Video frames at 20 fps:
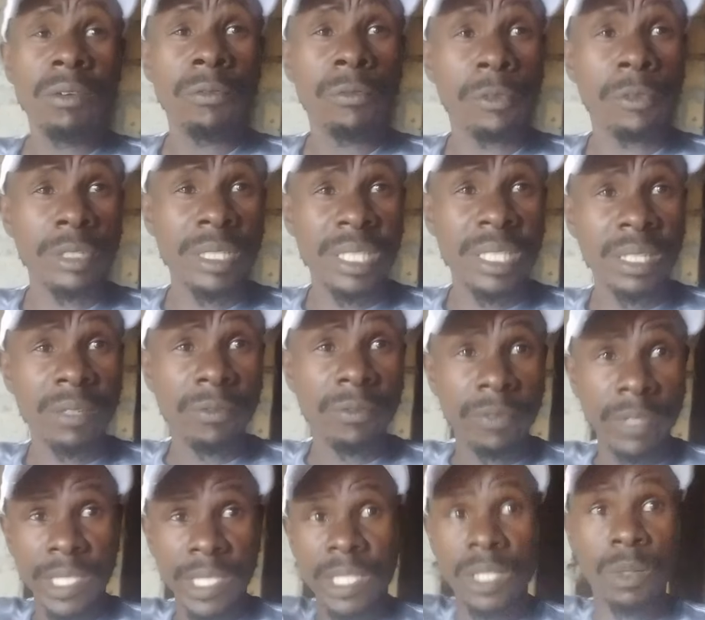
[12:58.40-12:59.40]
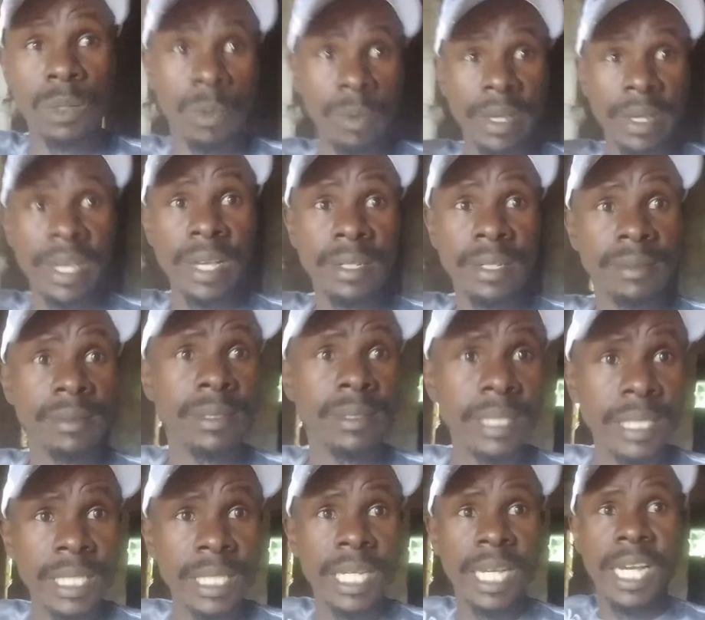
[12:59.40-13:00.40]
14 feet square,
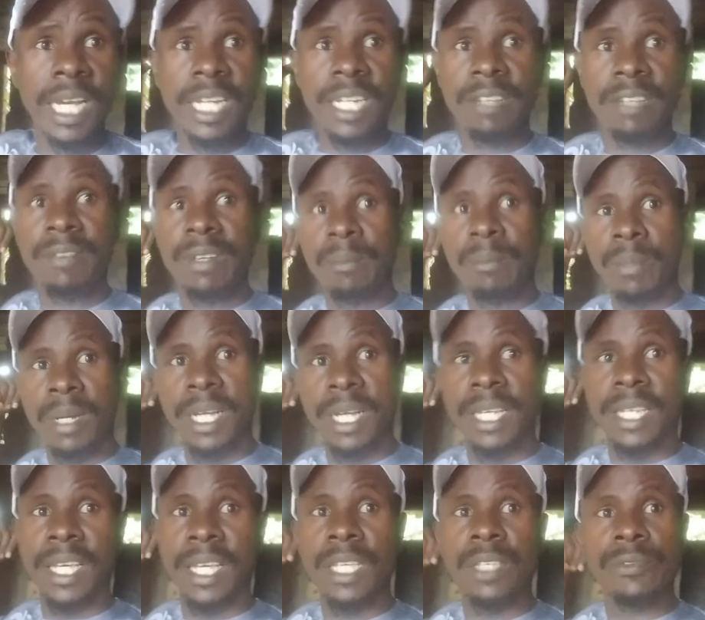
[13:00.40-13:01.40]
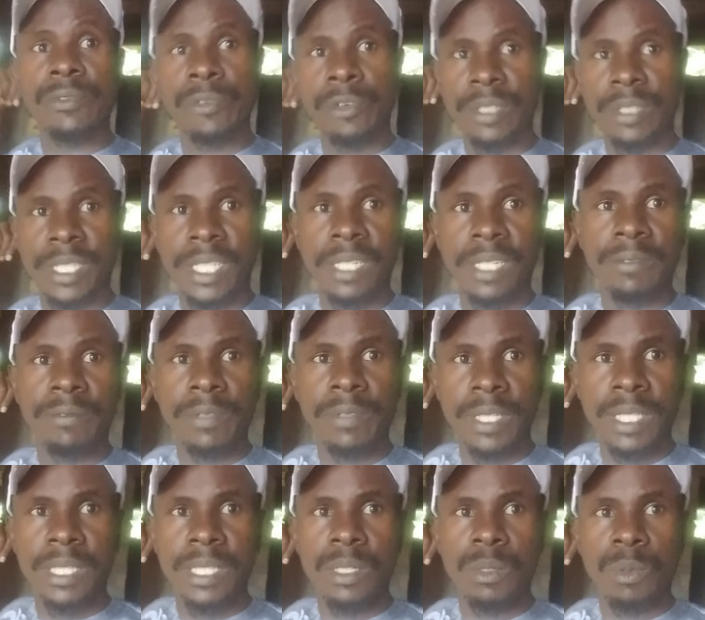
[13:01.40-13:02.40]
and even back here is 14
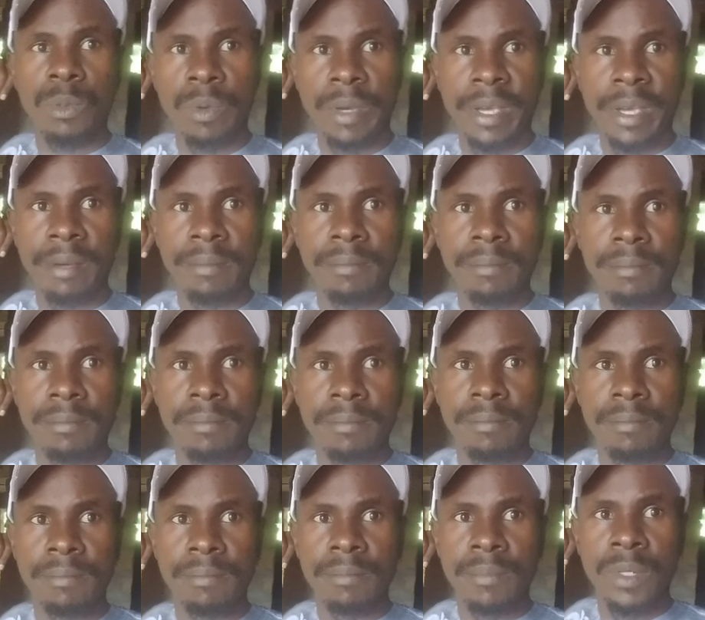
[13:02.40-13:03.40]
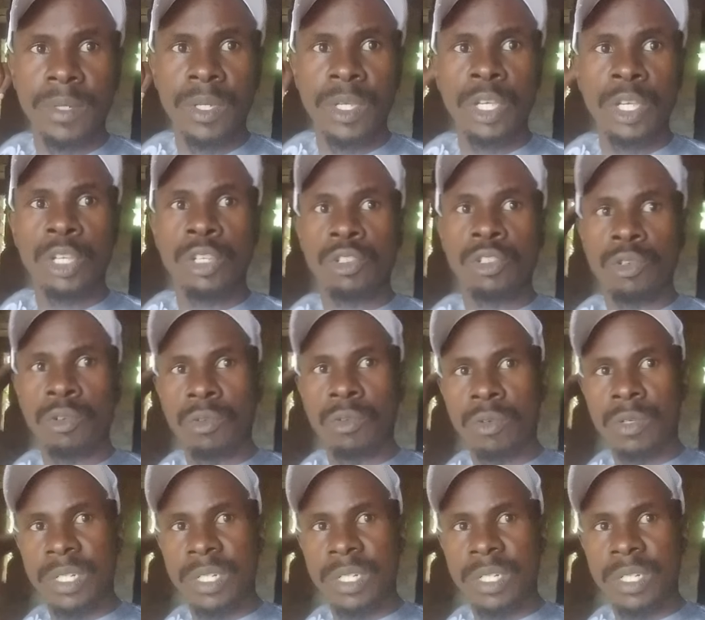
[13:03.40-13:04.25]
feet square. So